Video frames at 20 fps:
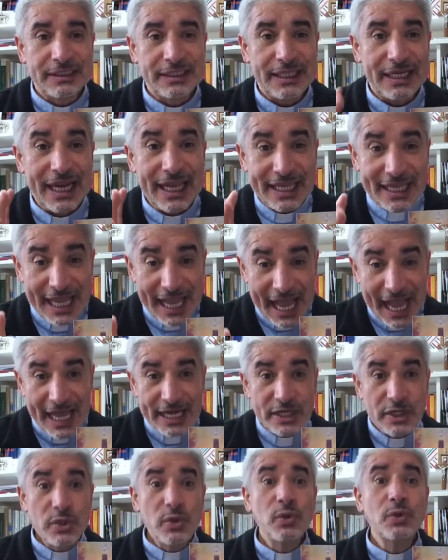like a
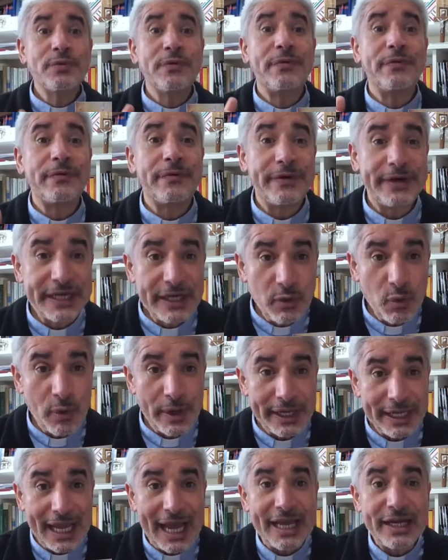new
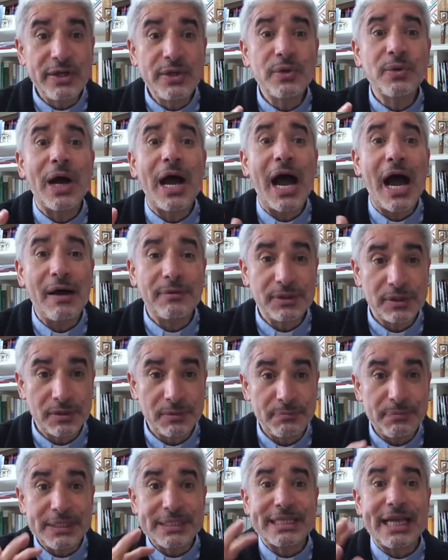freeway, a new
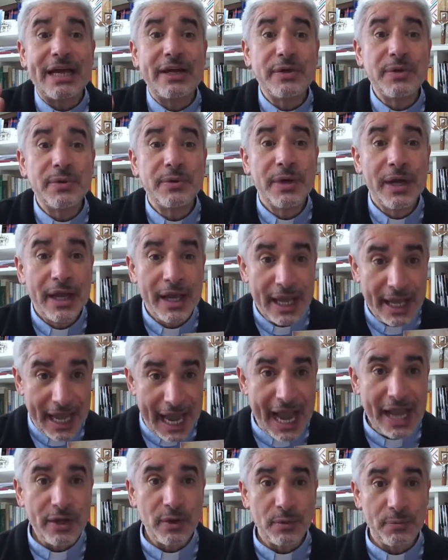autopist, a new
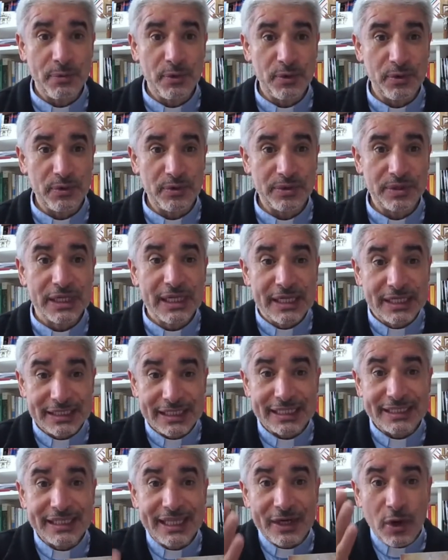airport,
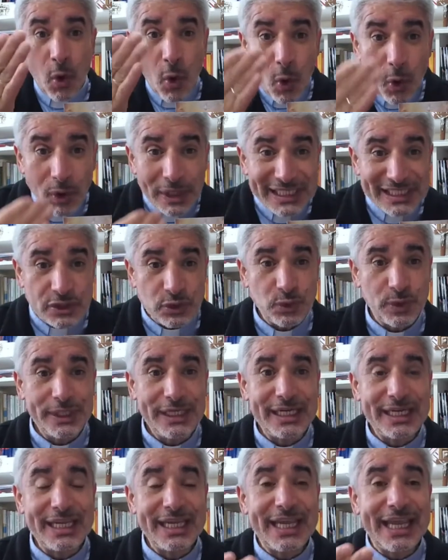that the Holy
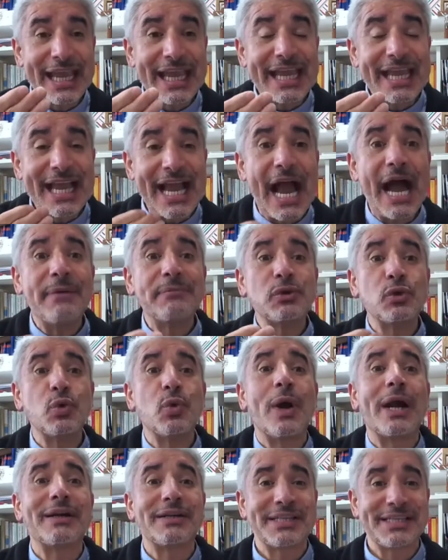Trinity can come
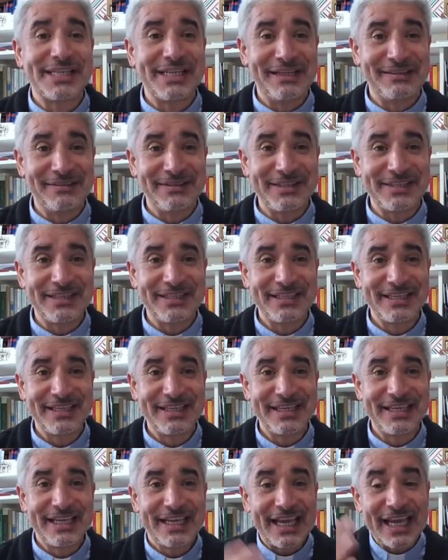to ourselves.
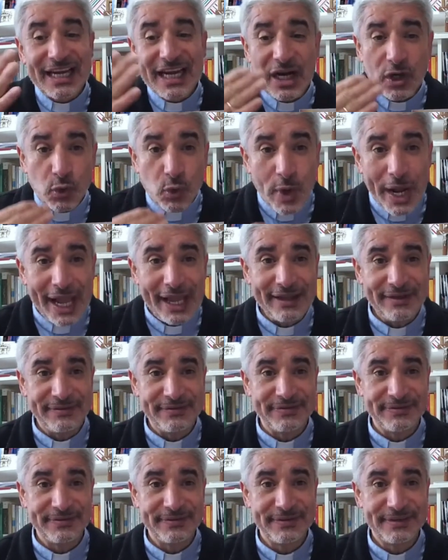can
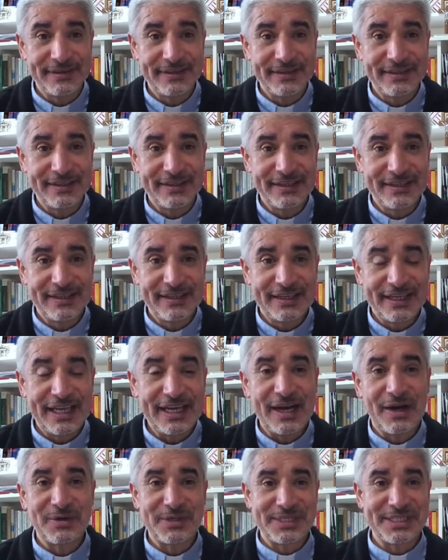arrive
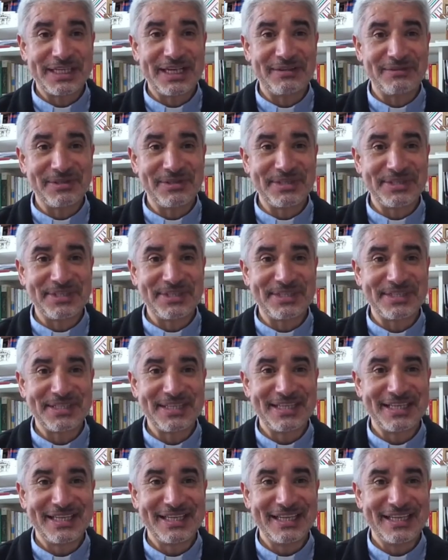in ourselves.
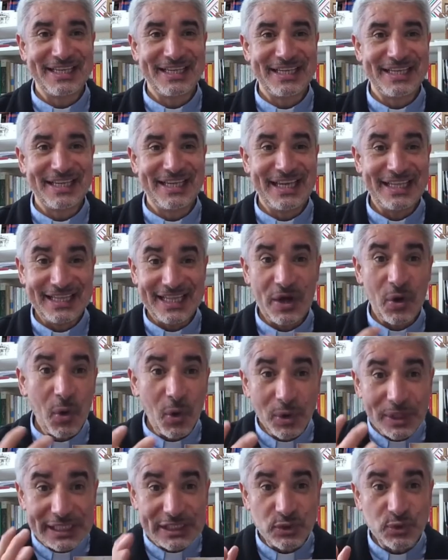And the
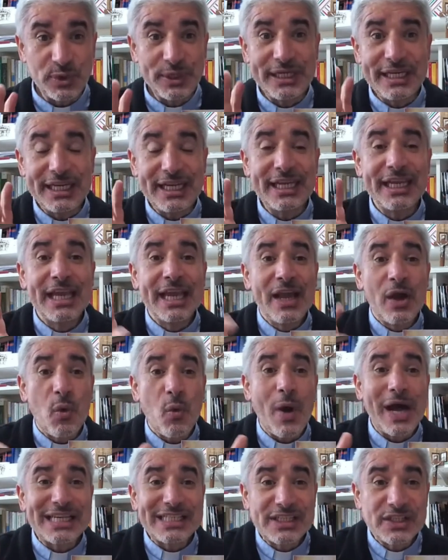Holy Trinity
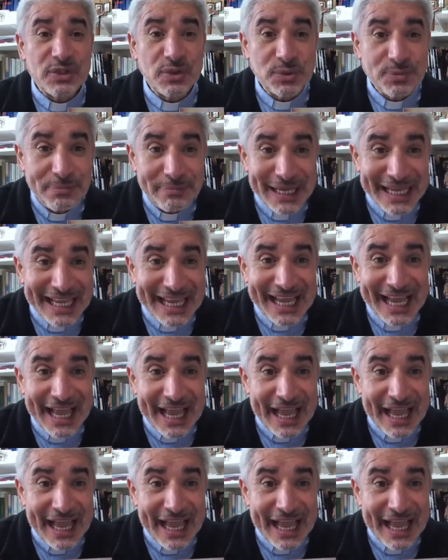wants to make